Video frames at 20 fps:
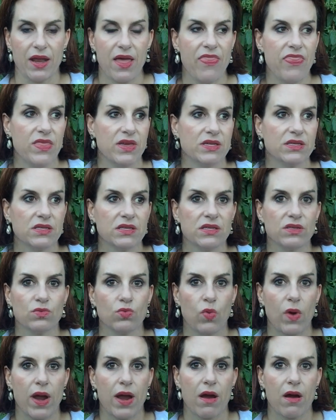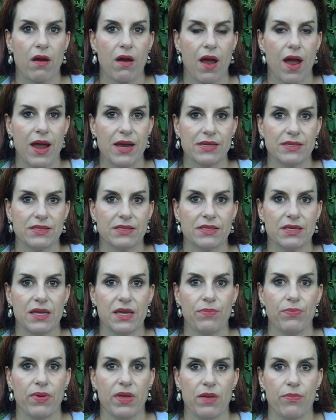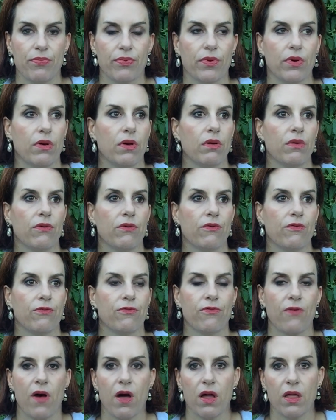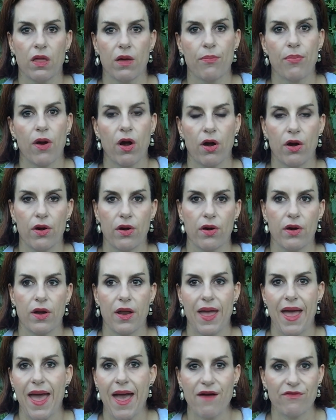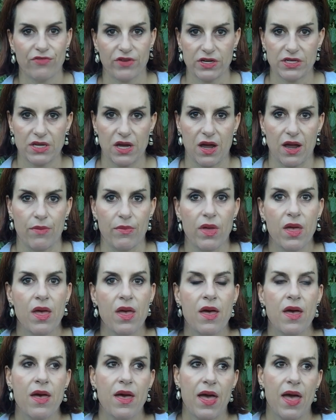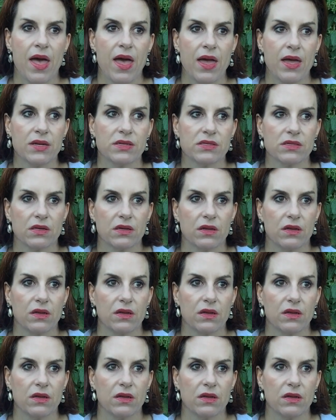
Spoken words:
And this is where I see people fall apart every time. And